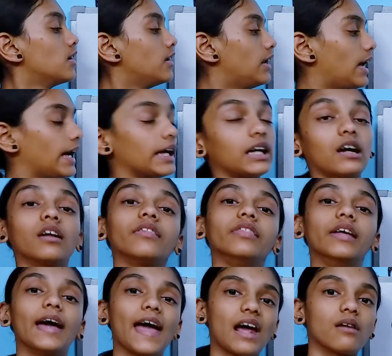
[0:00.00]
Like
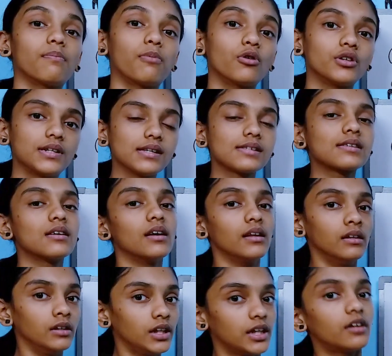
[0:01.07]
the airport is
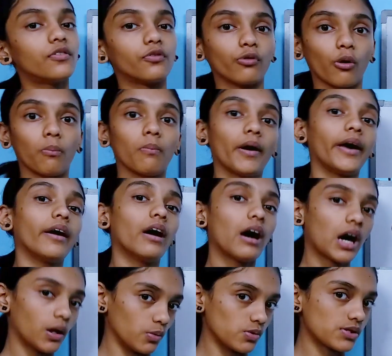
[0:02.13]
near from my
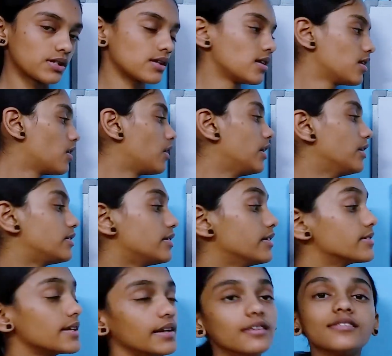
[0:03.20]
house. It
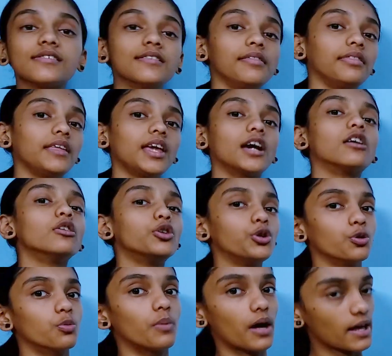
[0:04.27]
is near
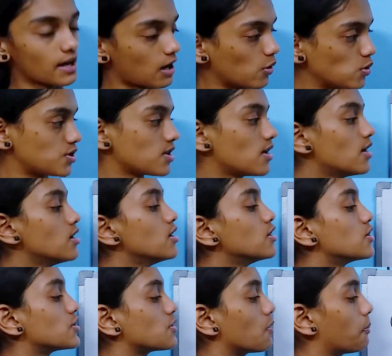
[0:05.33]
to my house.
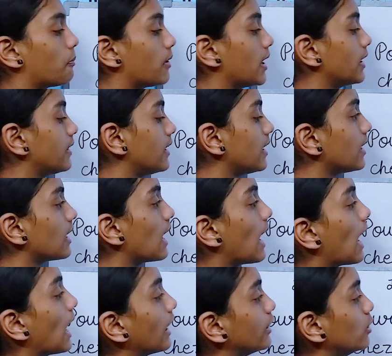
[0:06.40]
So près de
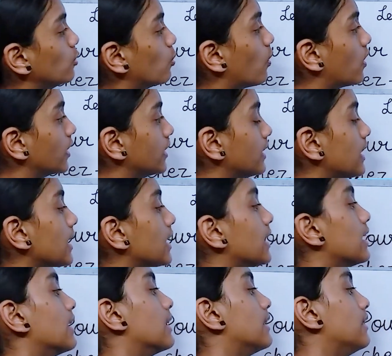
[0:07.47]
and loin de,
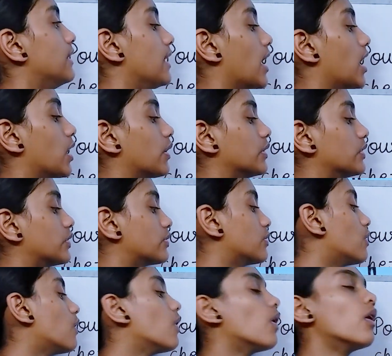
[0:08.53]
they are
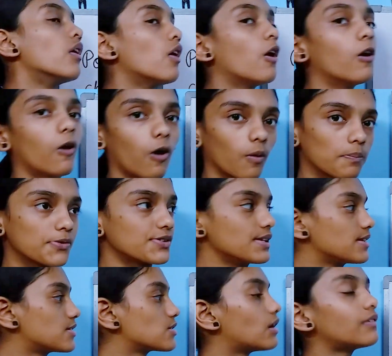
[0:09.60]
also
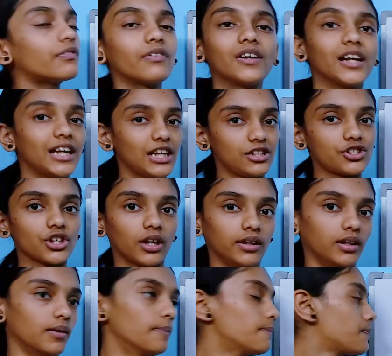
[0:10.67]
opposites of each
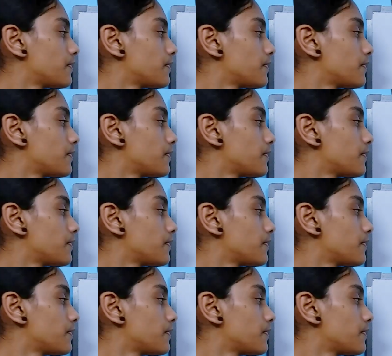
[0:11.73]
other.